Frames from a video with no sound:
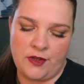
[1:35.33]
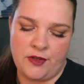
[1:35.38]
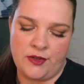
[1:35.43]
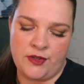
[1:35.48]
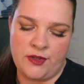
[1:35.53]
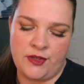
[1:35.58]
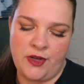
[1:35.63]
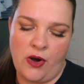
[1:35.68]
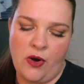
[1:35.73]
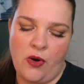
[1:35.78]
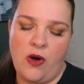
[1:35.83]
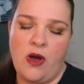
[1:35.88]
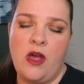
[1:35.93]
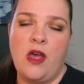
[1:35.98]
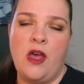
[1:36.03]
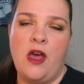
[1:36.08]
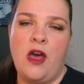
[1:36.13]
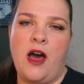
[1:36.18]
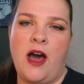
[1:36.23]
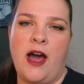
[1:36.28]
So
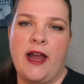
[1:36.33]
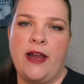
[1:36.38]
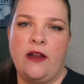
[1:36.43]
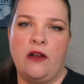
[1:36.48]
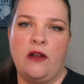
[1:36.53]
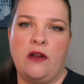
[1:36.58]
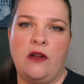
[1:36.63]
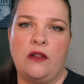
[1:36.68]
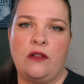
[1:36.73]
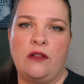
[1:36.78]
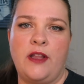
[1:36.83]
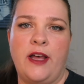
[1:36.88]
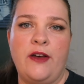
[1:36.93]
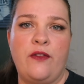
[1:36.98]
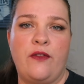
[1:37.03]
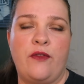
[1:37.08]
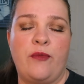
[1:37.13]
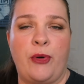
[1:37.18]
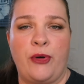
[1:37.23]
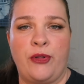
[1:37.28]
I
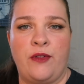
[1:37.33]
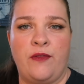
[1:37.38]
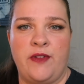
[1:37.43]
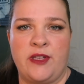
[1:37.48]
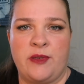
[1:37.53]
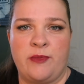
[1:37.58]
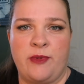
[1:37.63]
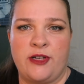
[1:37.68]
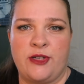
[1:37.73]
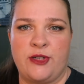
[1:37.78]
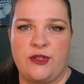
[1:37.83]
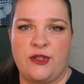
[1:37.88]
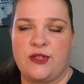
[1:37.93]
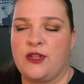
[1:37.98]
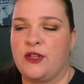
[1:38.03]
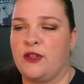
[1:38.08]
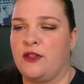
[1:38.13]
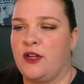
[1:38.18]
love both of these brushes.